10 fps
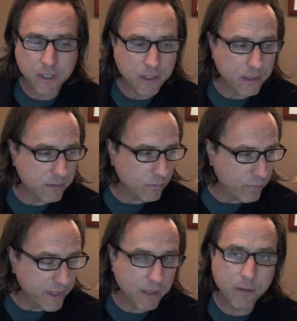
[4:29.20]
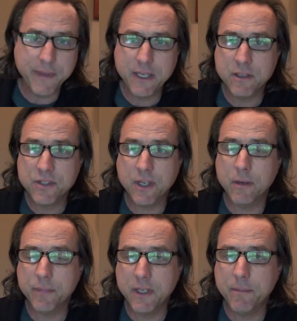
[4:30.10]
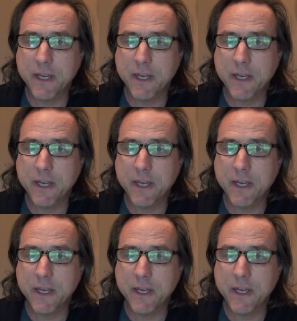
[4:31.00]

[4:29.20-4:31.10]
Uh, we are a maintenance company.